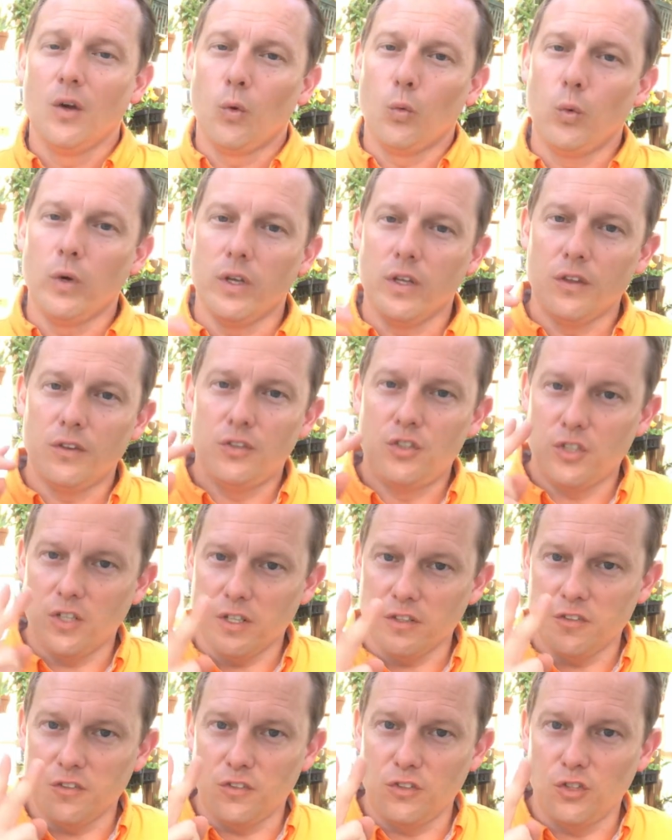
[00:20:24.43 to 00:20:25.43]
with
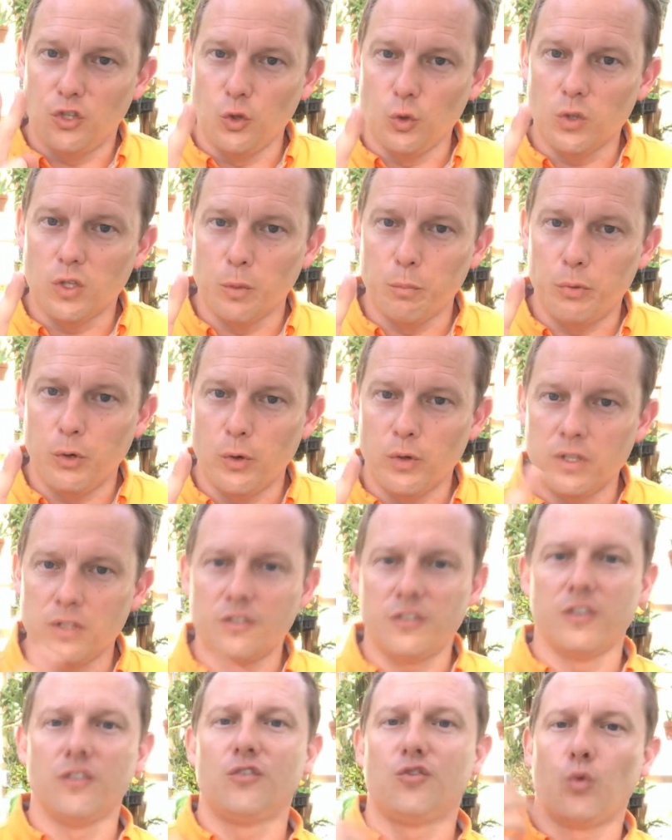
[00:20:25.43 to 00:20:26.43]
just 2
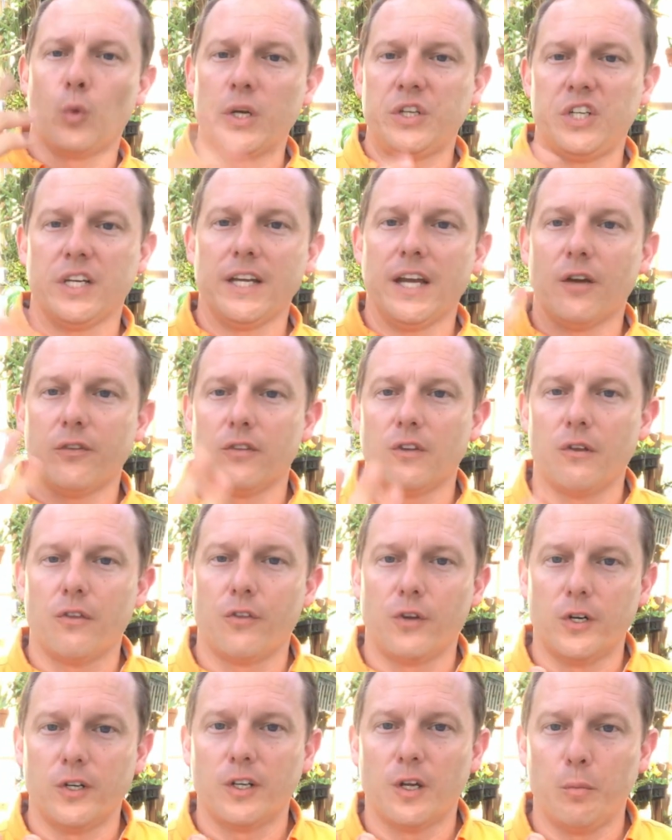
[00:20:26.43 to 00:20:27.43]
components and switching out the
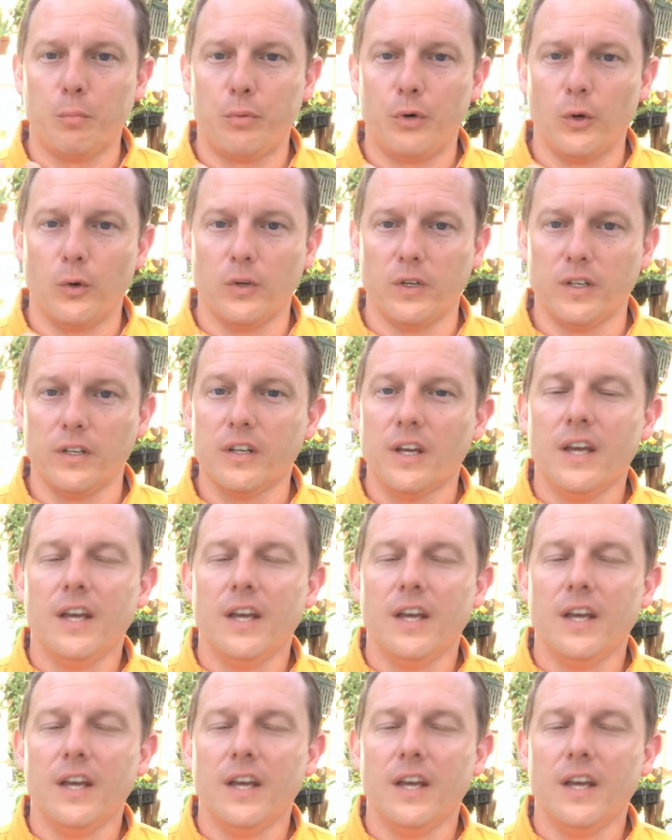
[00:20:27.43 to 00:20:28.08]
3rd component.